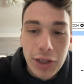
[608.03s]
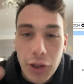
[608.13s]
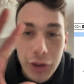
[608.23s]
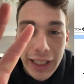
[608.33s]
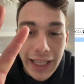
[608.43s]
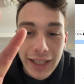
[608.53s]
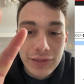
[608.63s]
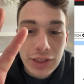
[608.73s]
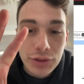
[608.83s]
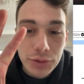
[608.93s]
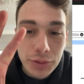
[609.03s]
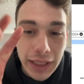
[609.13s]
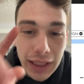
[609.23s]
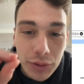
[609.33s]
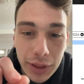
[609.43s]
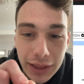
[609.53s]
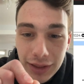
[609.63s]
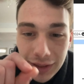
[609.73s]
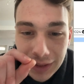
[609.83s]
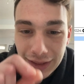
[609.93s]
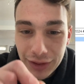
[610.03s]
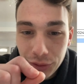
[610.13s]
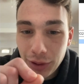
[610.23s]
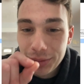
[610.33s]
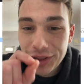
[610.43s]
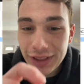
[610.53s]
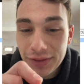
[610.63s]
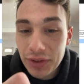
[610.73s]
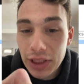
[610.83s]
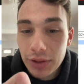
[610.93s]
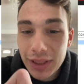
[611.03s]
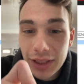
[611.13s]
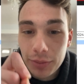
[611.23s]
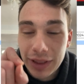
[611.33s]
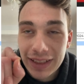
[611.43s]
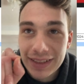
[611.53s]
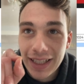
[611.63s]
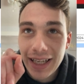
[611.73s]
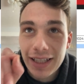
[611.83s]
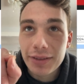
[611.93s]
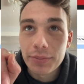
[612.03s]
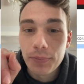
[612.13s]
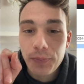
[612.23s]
Okay, I have to do a quick interruption in the video here because I